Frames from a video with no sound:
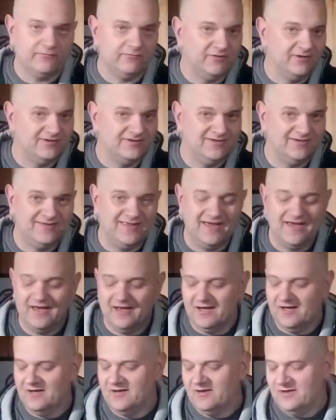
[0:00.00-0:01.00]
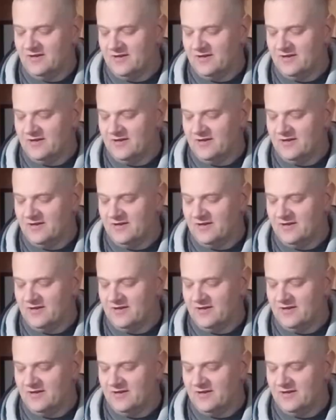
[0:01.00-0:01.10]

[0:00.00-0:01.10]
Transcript: runs a dead,